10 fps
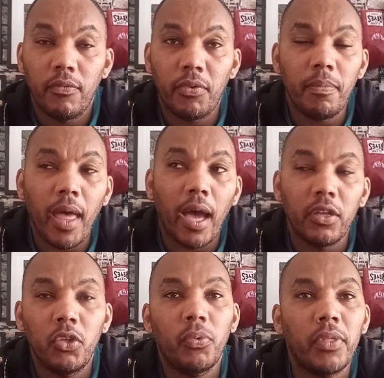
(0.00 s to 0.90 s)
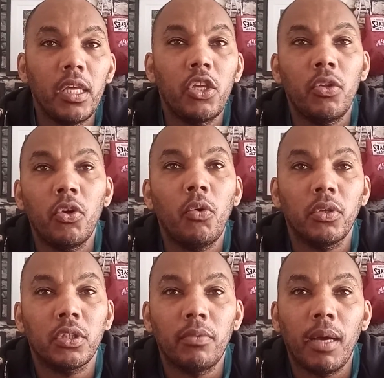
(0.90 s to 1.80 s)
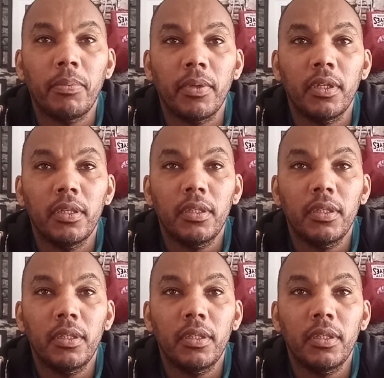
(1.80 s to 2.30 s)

from that you think you know what's going to happen,